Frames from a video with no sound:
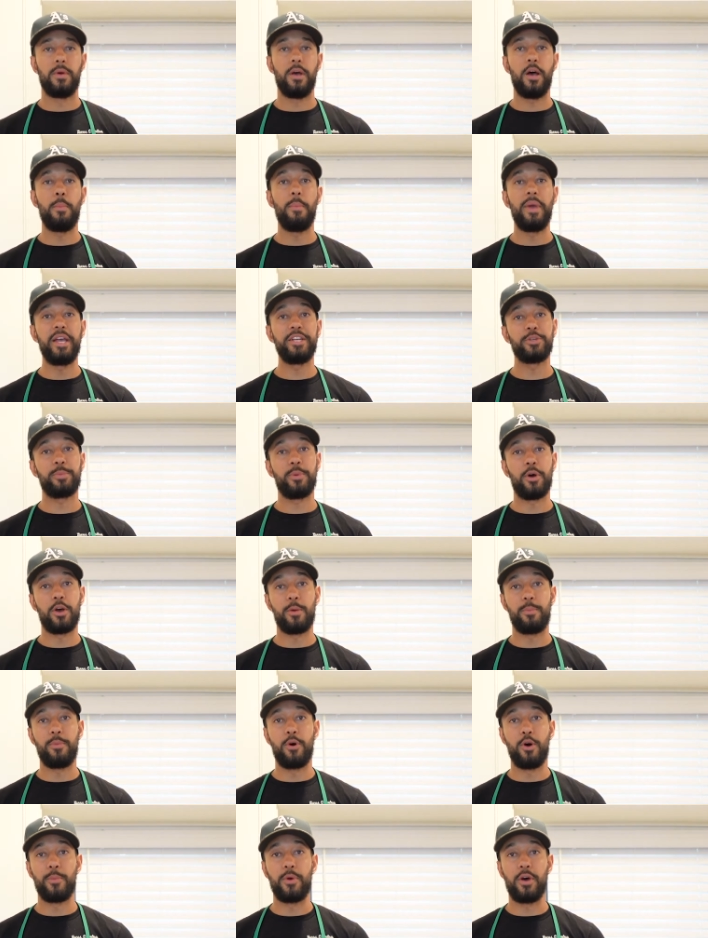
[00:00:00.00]
A major part
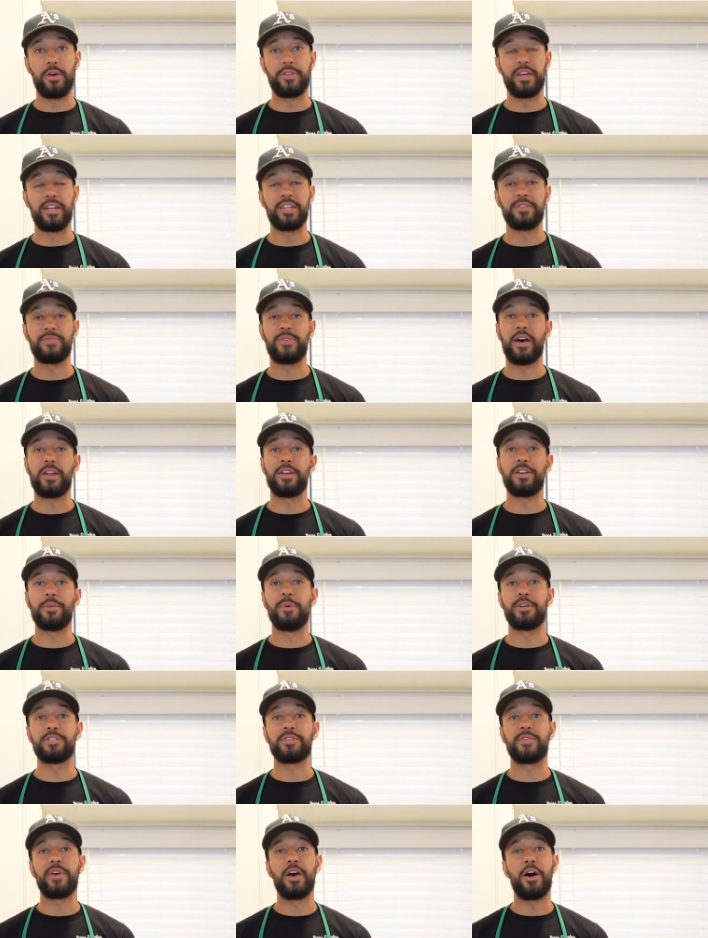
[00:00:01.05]
of bone broth that is found in a
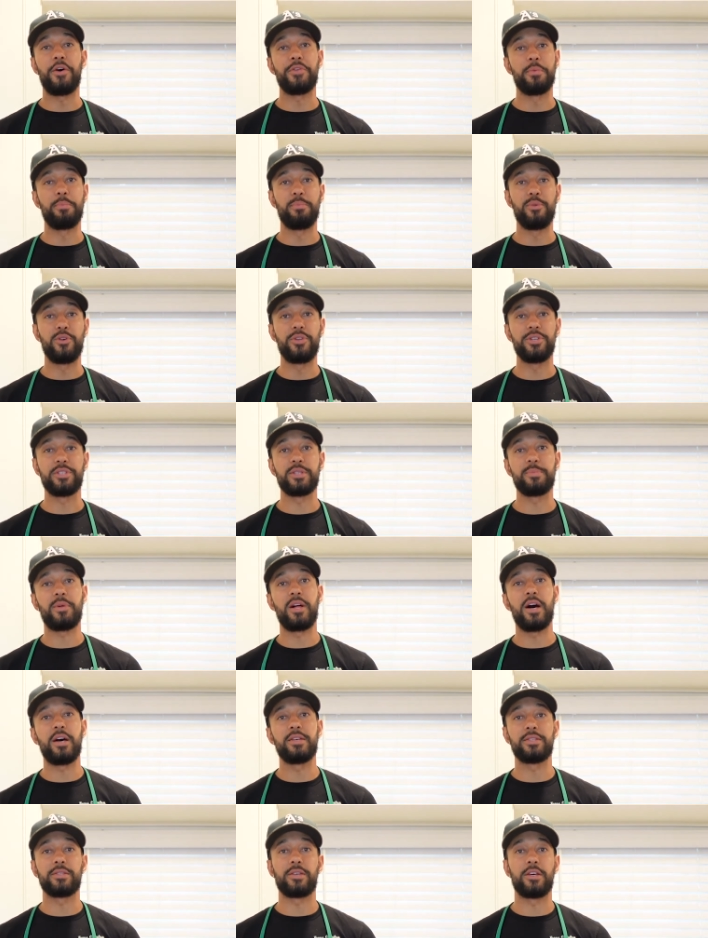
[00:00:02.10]
bunch of health and beauty
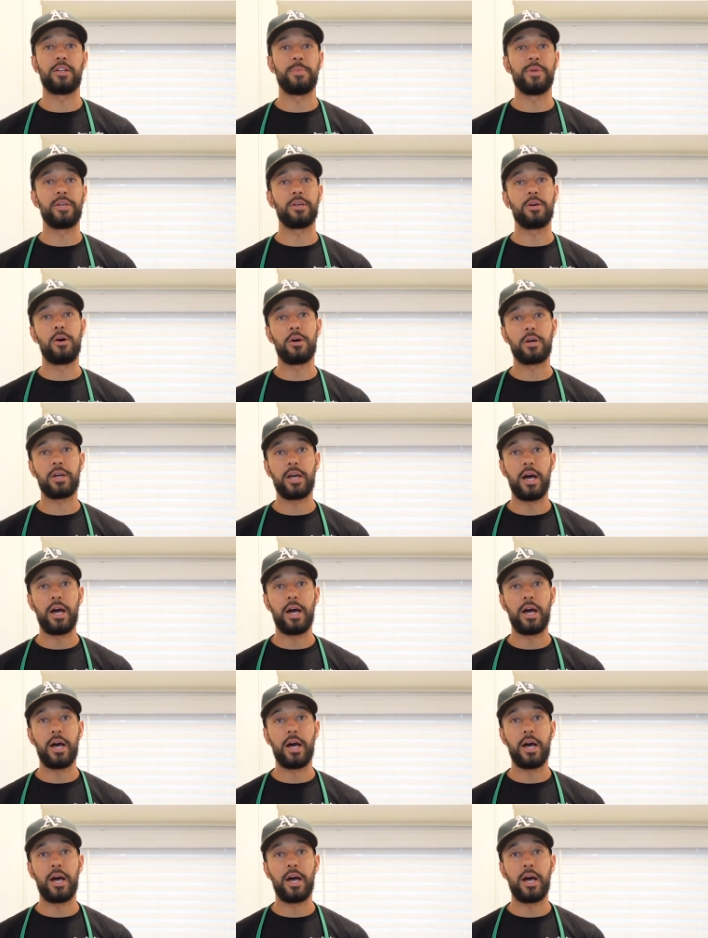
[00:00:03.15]
supplies is going to be called